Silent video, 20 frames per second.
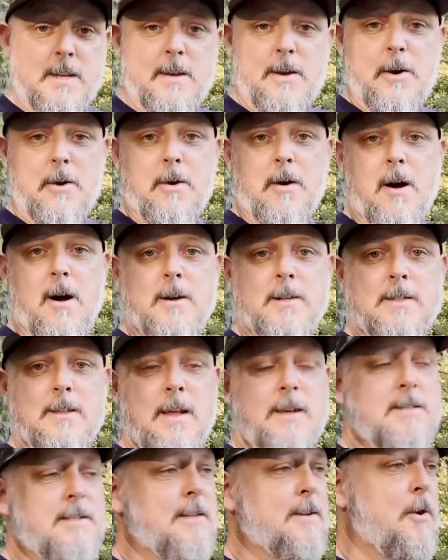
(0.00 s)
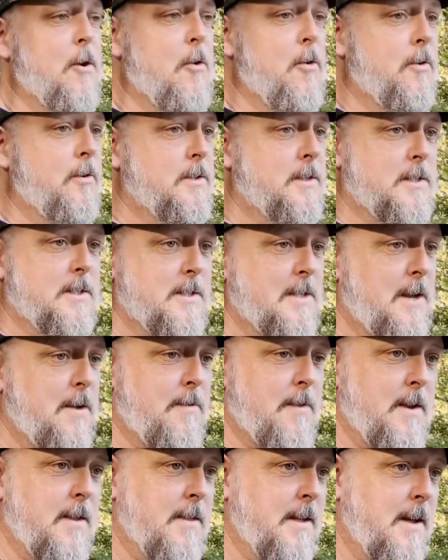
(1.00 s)
here. Honestly, that was the goal, just to see
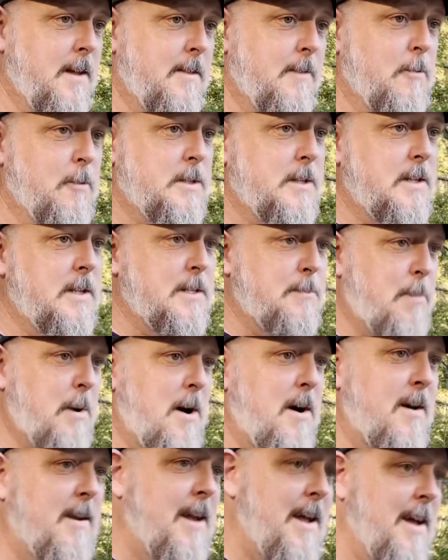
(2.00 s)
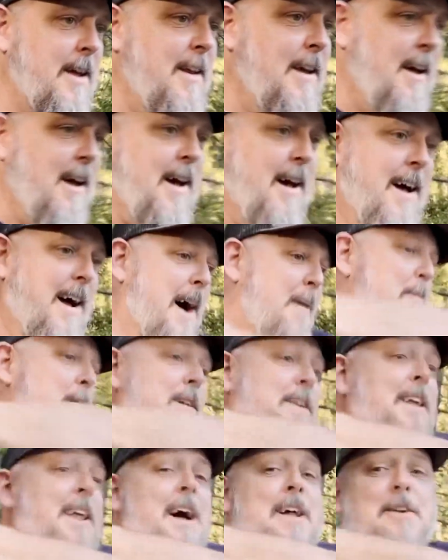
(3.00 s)
if anything was in this pond. And I'm
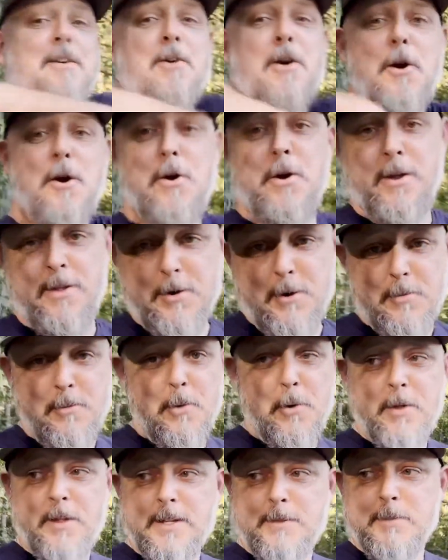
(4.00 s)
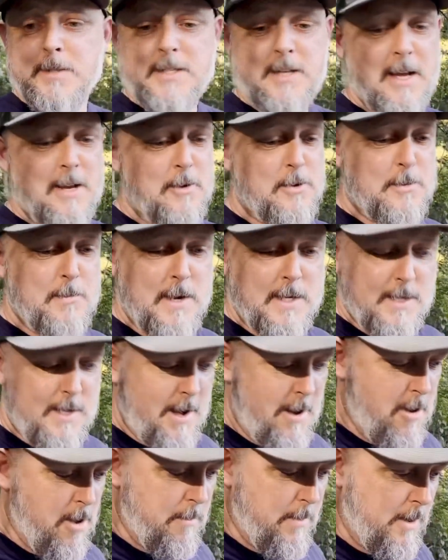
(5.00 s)
about to get out in a hurry, though. Boy, these mosquitoes are about to
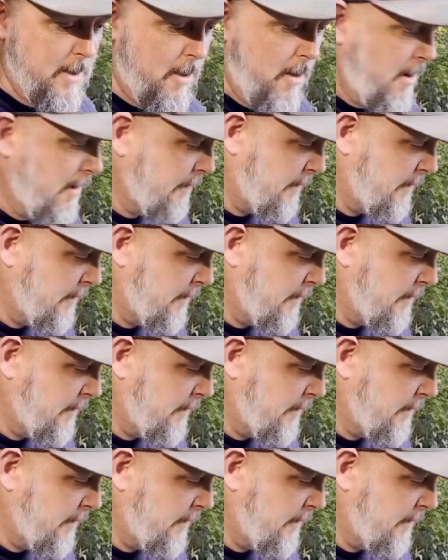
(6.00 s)
carry me off.